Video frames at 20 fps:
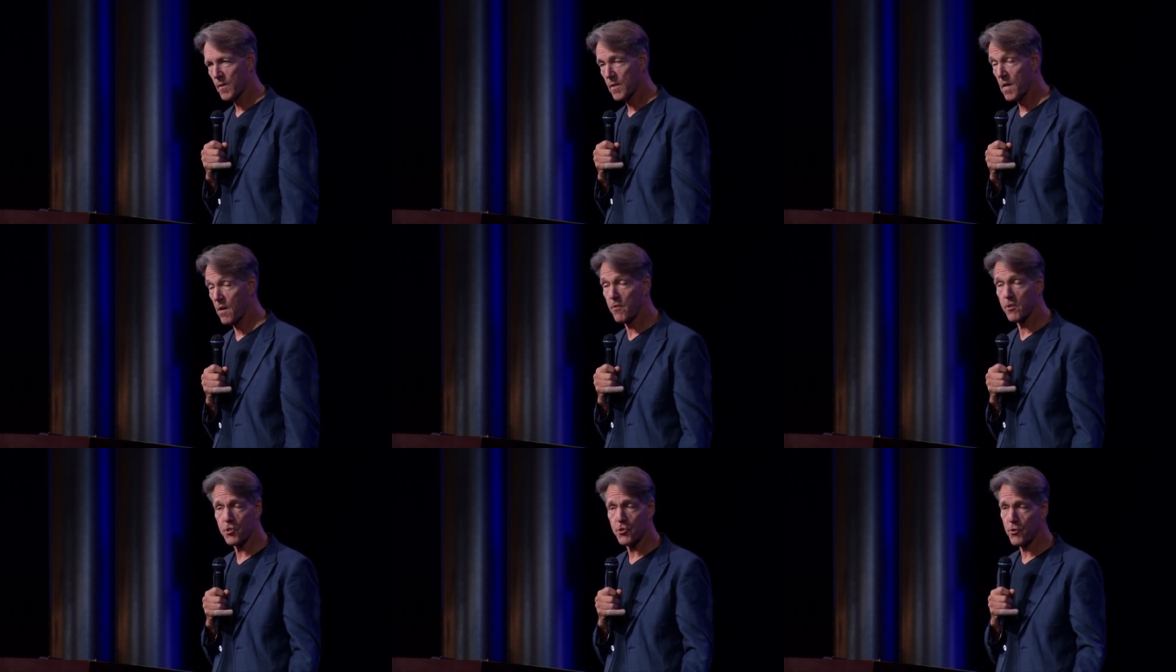
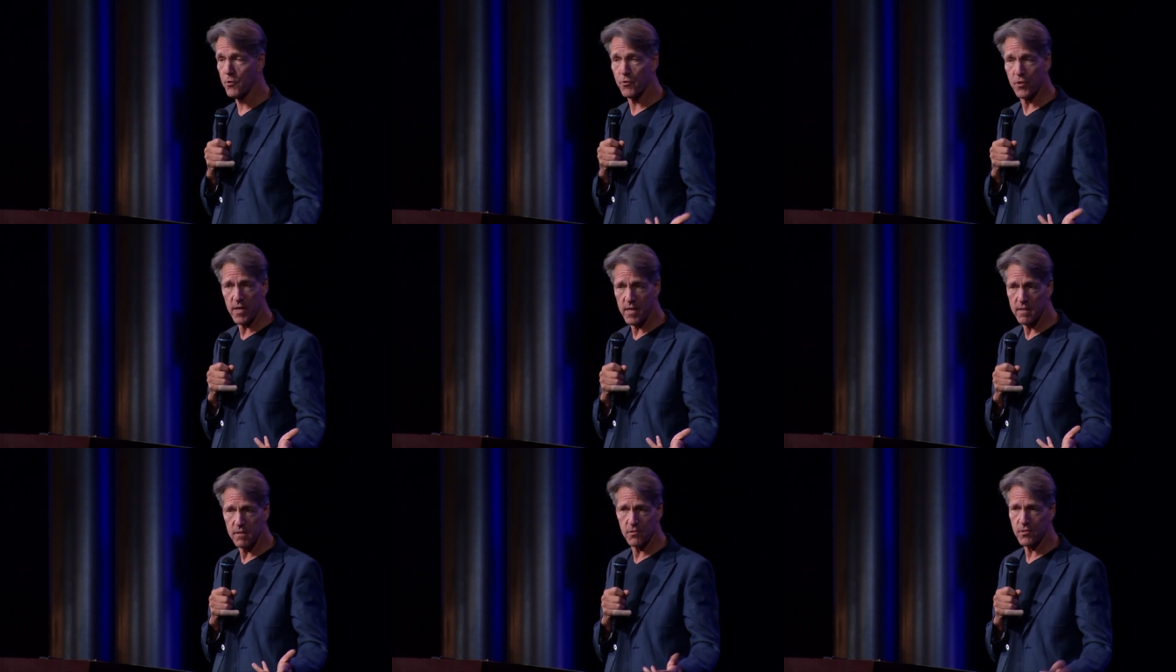Now, the
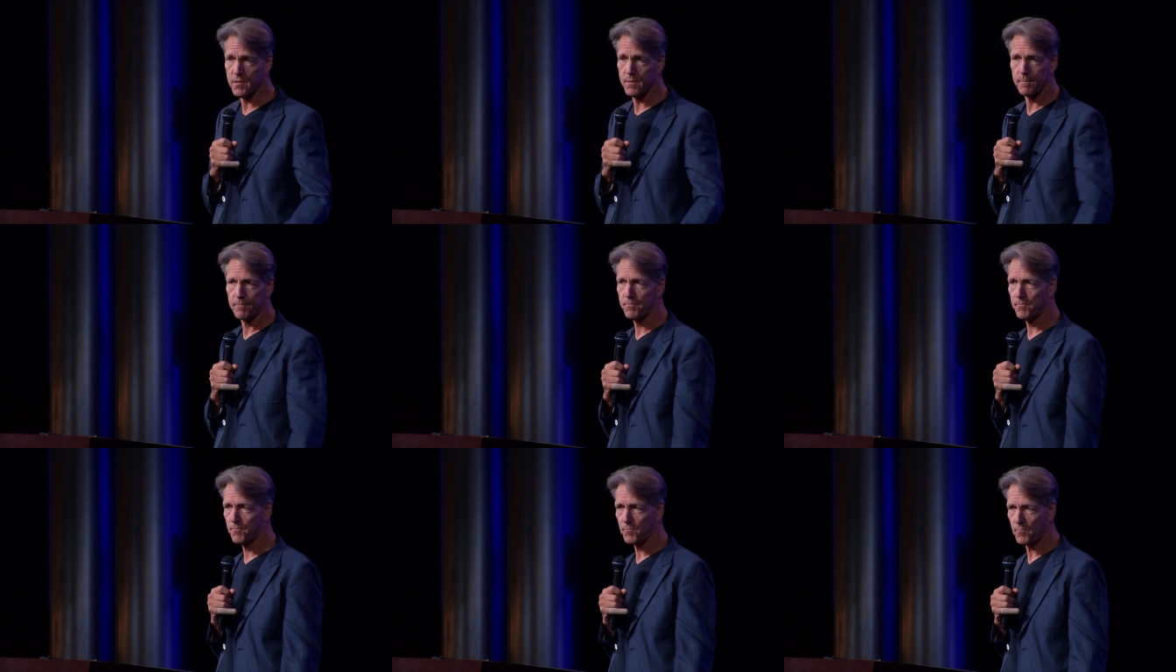truth is,
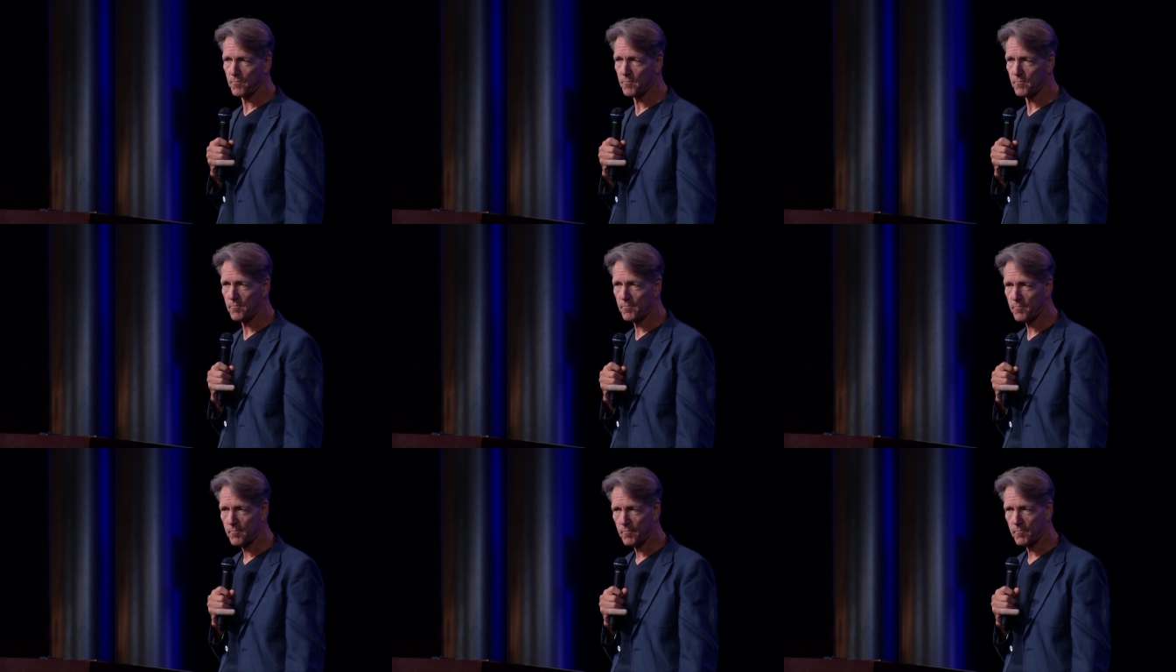
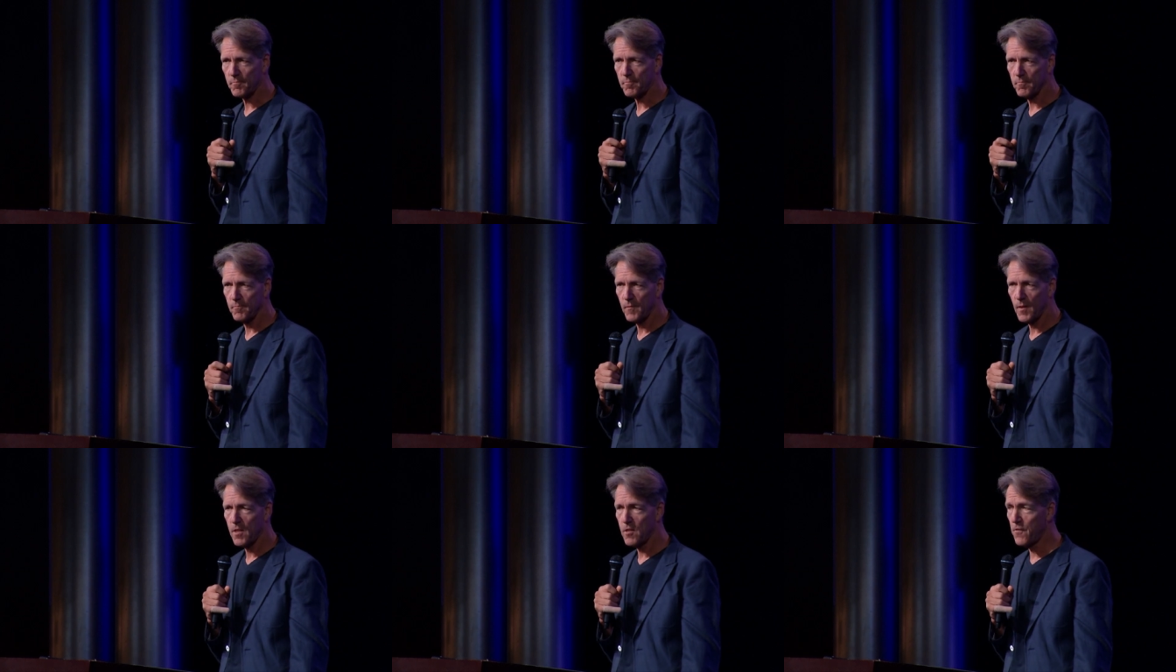
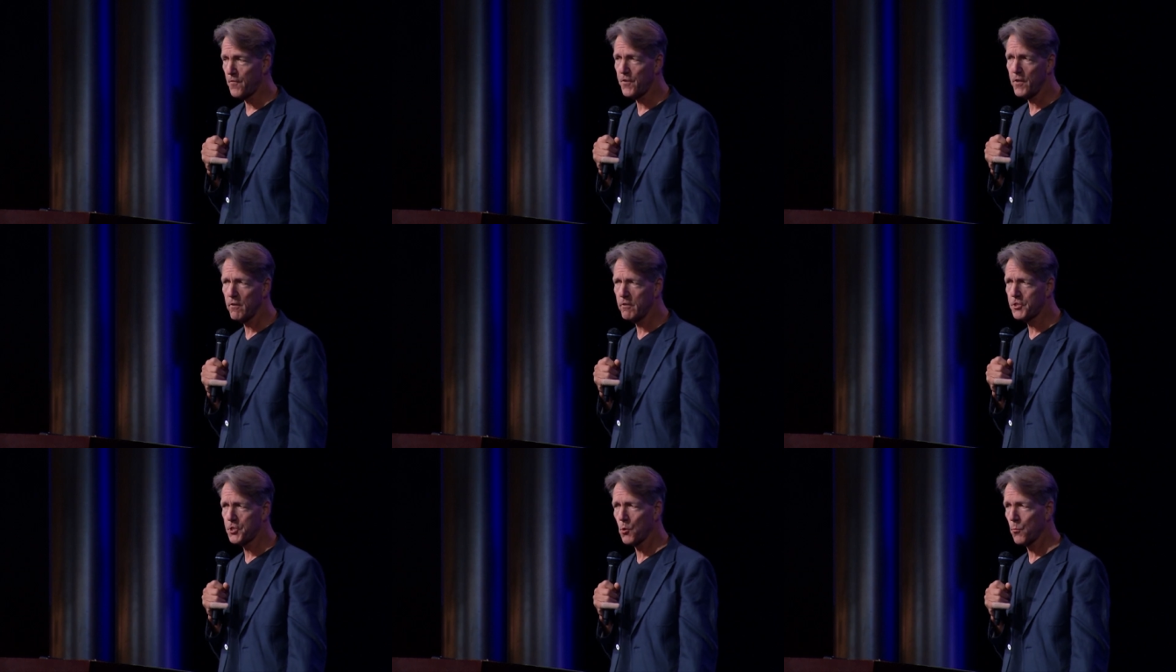the
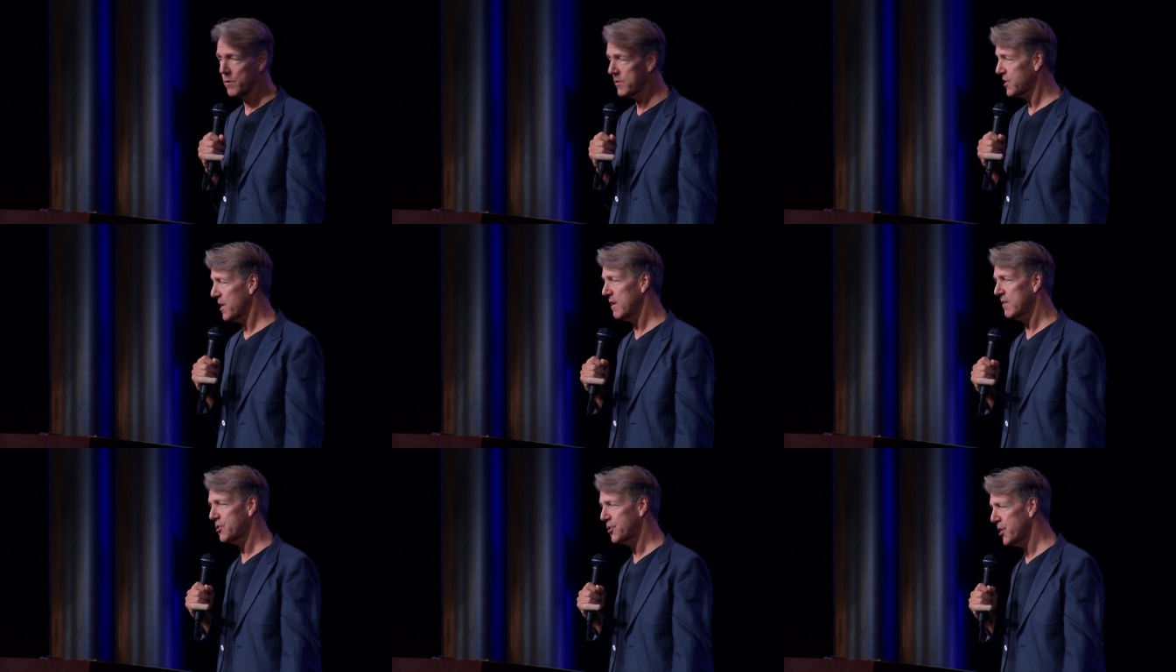future
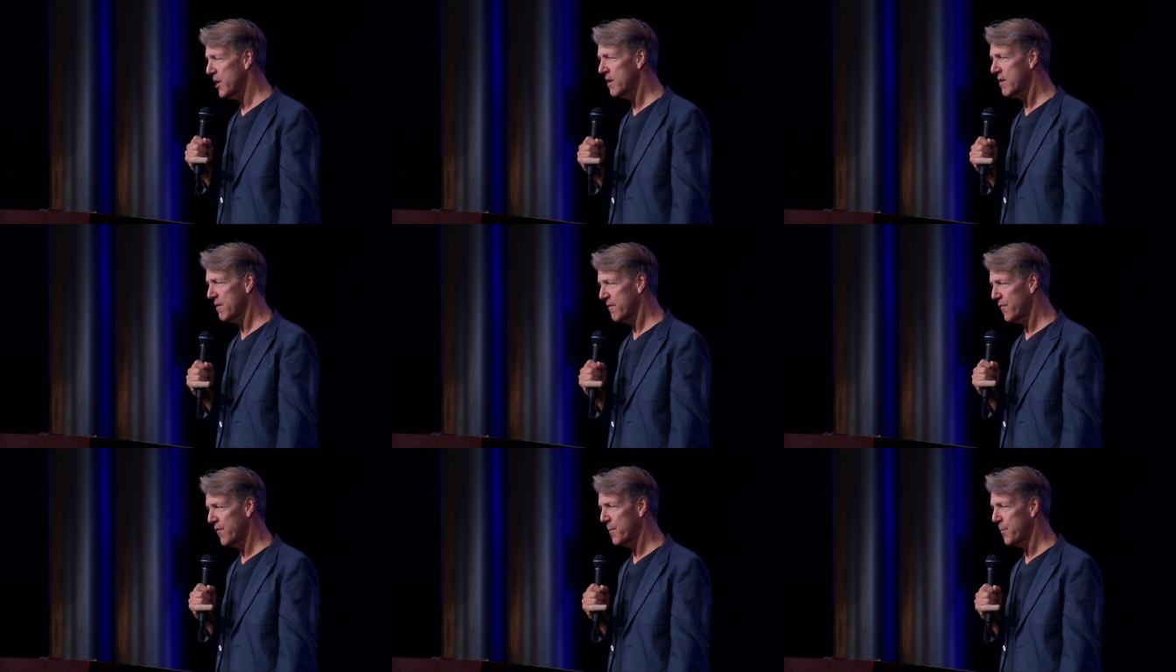was
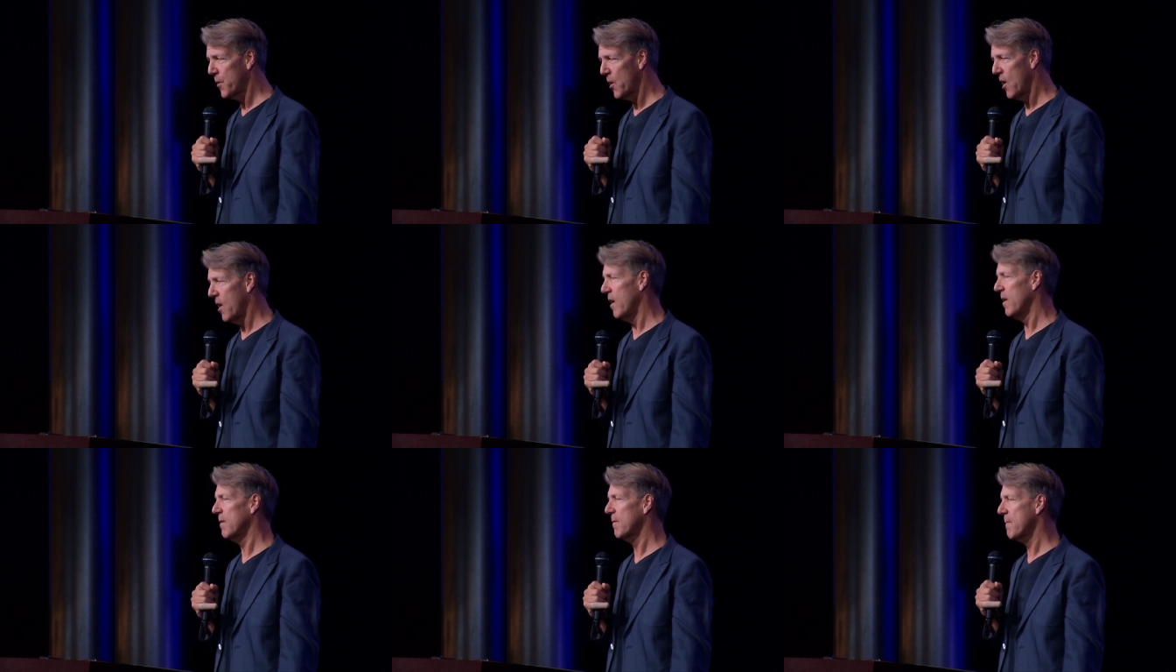uncertain for
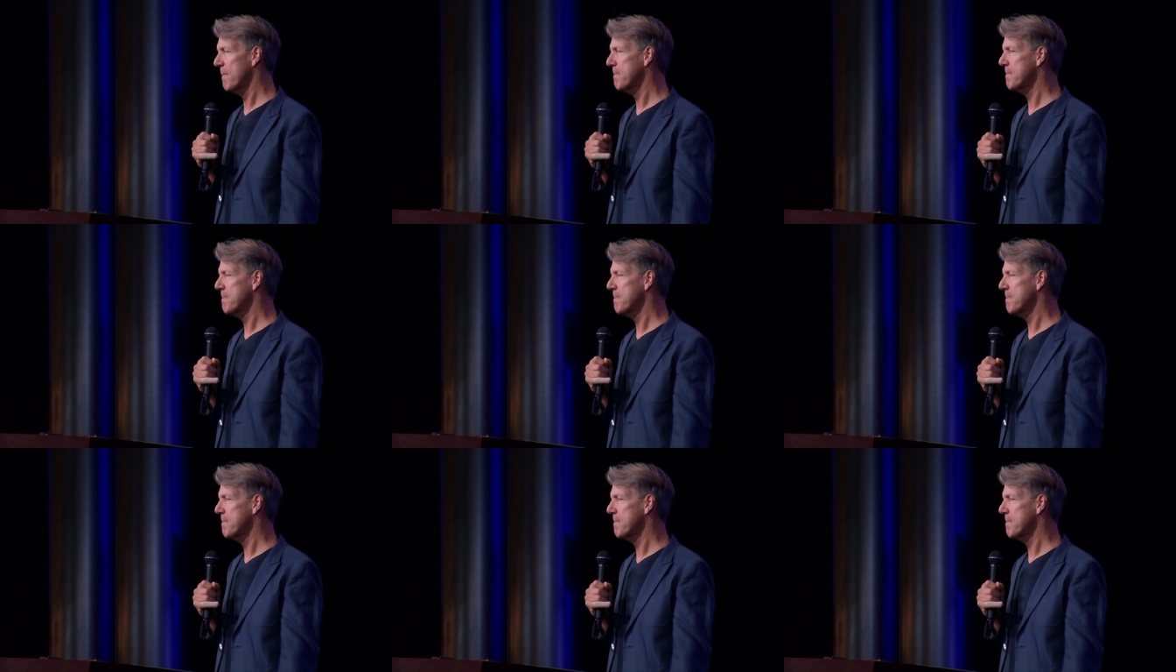Paul.